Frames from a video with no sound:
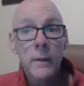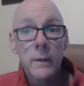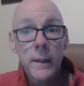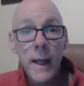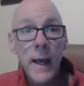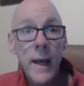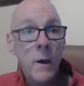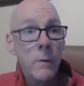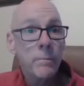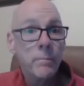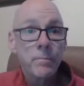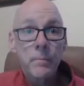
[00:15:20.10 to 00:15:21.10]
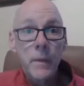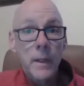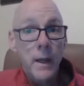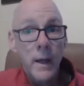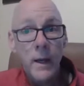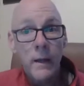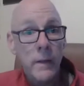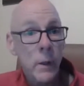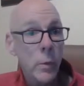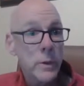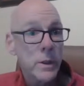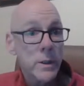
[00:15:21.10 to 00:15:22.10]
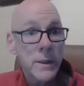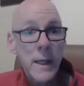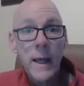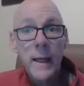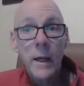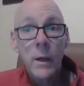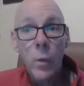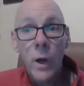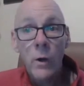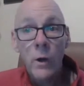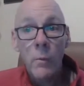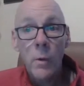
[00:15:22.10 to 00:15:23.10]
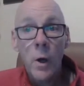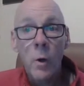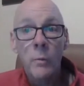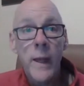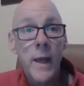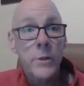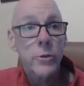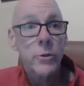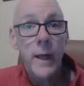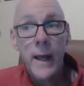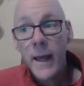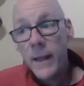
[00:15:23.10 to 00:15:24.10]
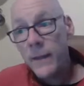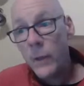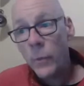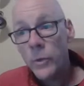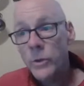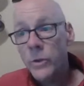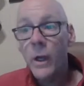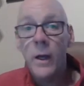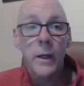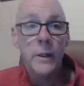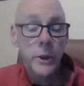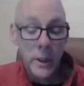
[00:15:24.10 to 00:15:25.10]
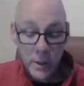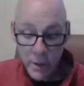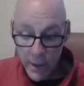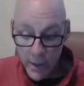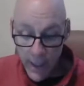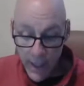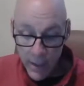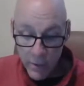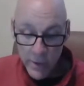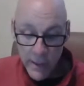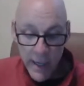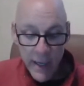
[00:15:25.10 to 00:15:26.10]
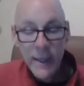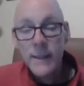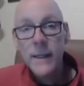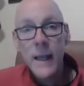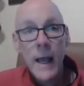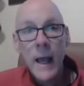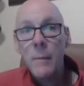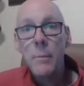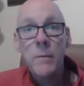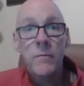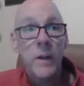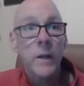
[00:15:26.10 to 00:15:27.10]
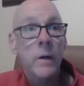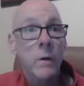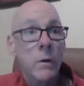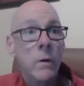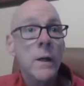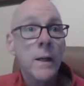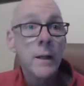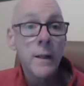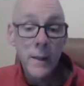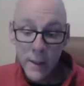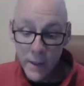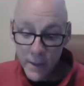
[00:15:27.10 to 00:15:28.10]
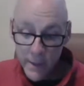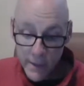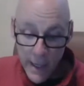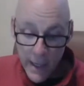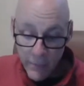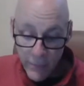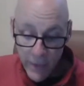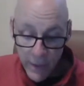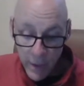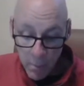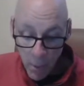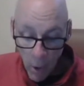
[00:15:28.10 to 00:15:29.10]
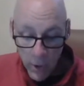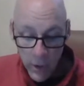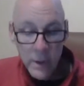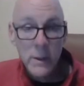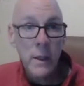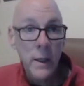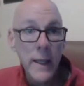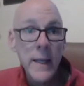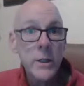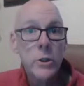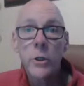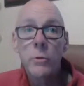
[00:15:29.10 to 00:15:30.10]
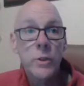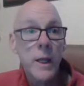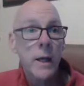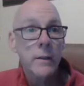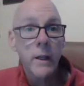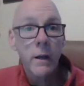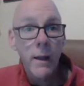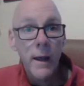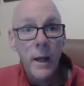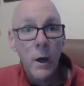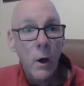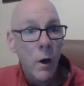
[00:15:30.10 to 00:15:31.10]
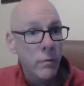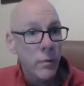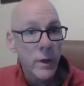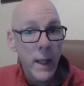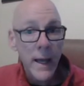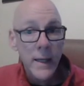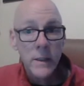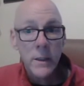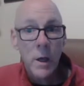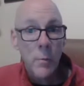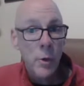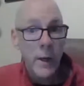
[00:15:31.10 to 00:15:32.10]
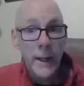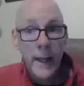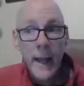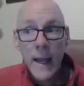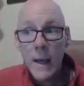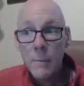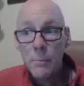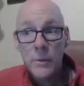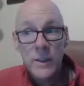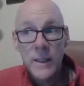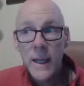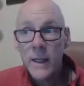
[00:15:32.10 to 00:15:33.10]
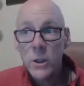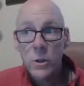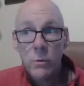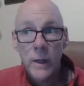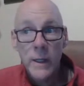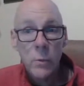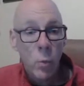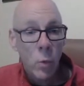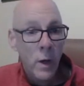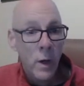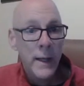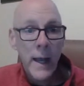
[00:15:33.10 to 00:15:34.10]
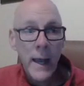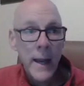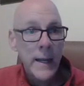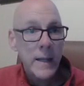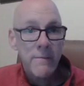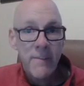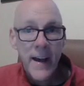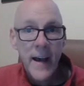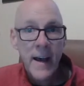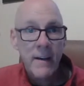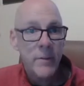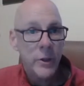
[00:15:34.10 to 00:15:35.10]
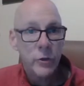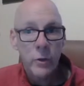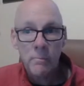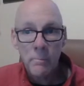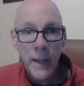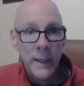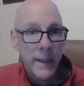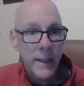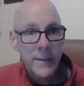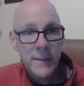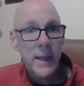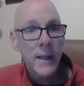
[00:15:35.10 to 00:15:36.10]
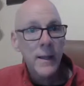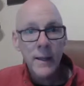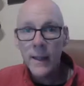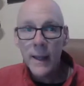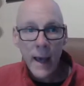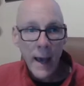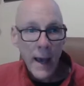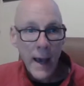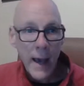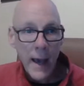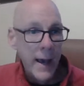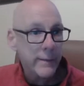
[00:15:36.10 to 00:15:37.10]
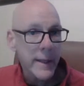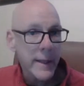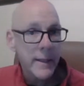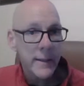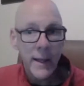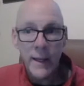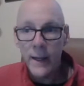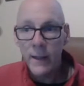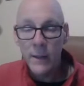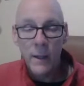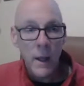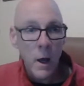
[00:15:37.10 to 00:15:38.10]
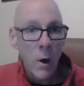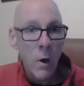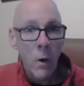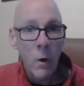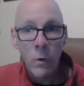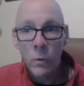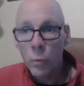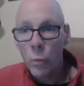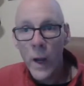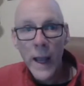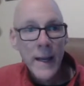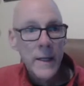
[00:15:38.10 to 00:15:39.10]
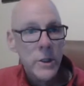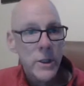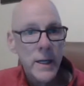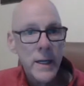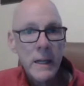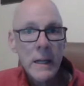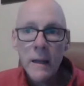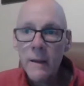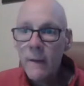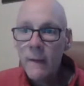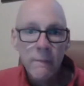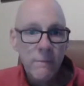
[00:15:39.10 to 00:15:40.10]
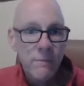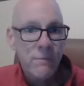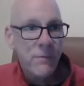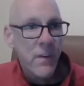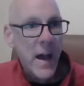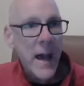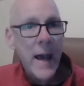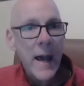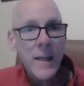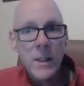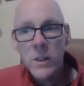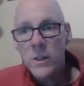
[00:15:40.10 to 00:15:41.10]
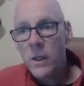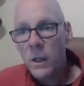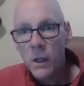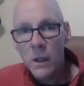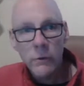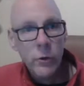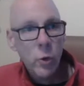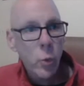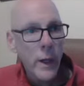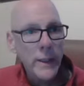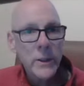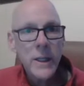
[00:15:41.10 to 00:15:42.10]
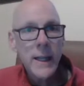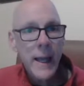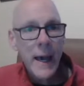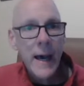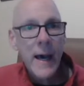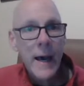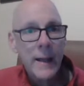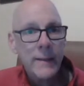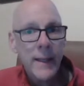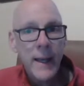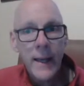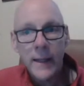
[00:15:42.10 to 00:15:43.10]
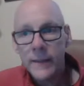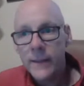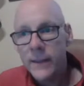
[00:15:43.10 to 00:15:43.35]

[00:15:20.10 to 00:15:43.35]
now. Uh, there was a second welcome home yesterday that was uh, just announced. That is Abbeville Safety Demarcus Leach, who South Carolina offered last summer in camp, 6'3, 185, a tremendous athlete and a long, rangy, fast, twitchy guy that